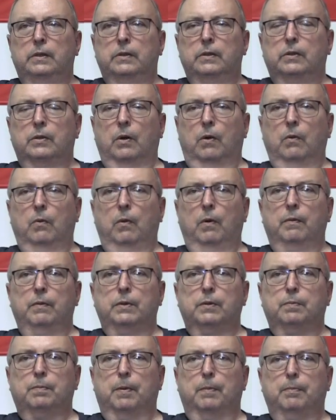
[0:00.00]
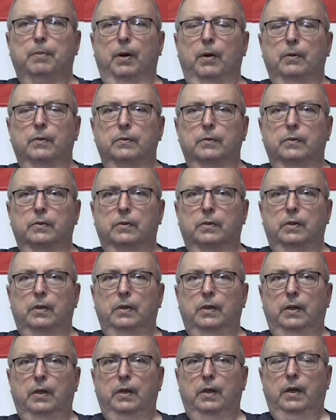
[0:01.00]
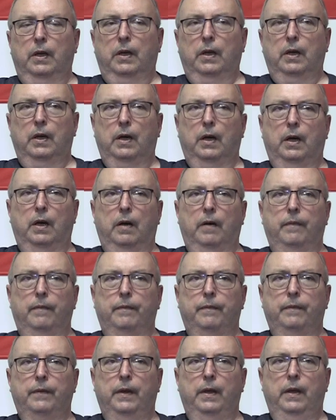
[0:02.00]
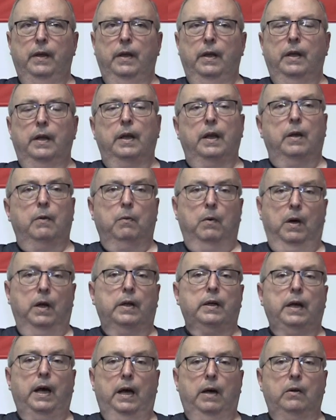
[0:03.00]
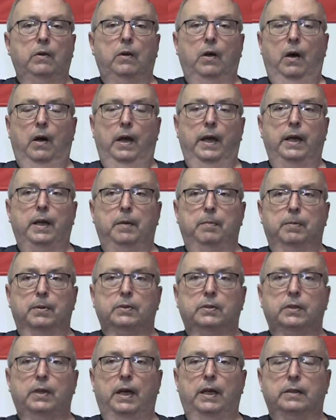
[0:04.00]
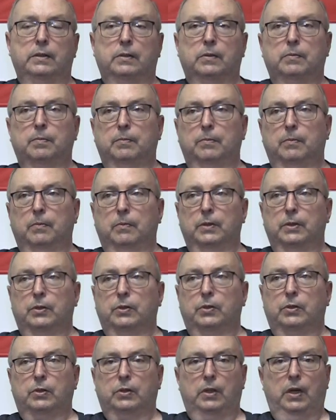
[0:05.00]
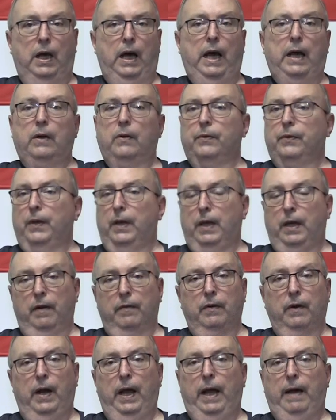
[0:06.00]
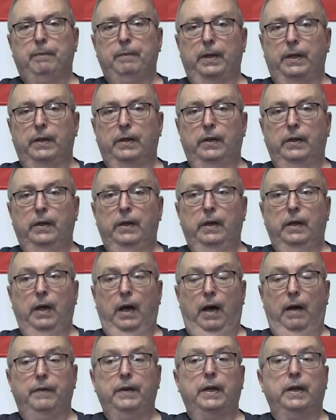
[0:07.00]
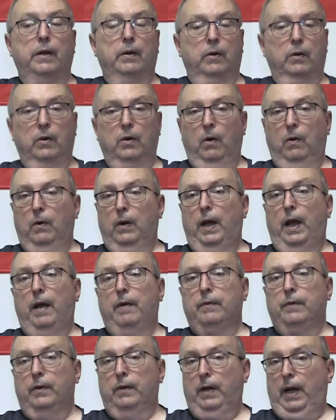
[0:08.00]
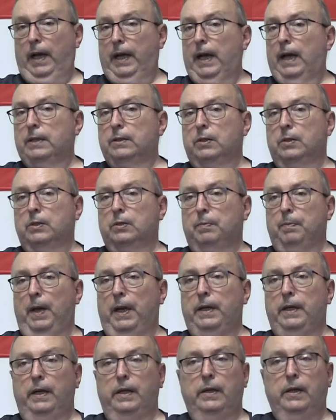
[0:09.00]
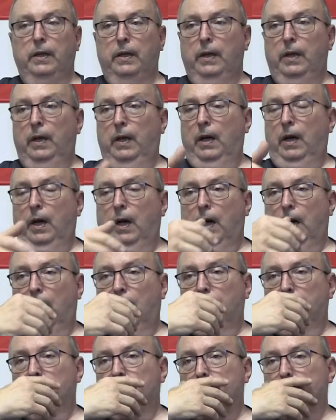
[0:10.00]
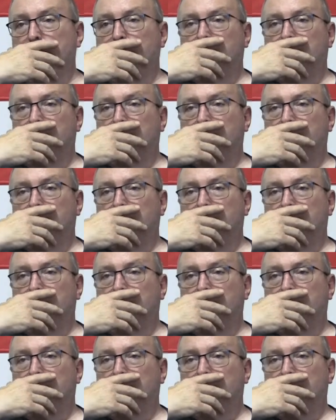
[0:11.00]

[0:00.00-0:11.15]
So what was proposed? Um, they wanted to outlaw 80%, which I don't think ever happened. I mean, they were going after it. I got suspended. Um,